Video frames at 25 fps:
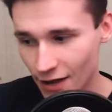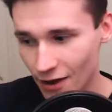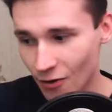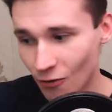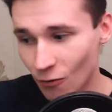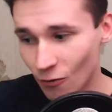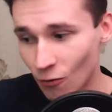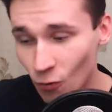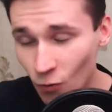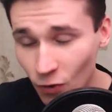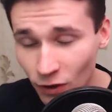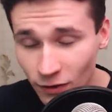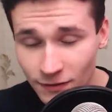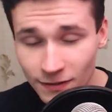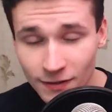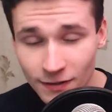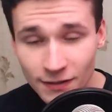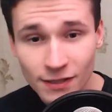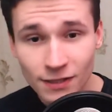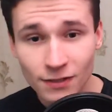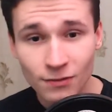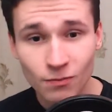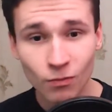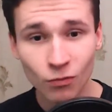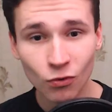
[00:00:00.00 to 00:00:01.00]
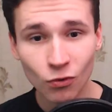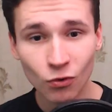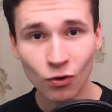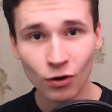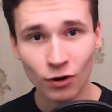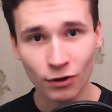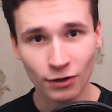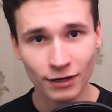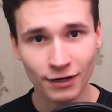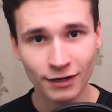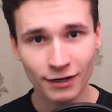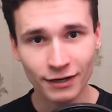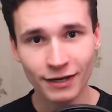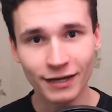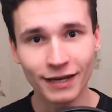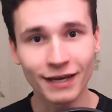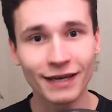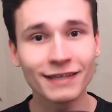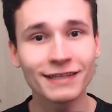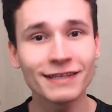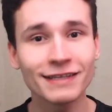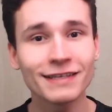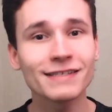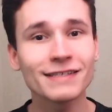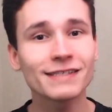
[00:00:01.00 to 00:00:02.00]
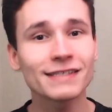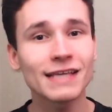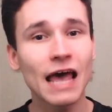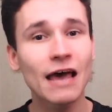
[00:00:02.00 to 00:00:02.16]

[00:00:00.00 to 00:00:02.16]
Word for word: What is it more? It is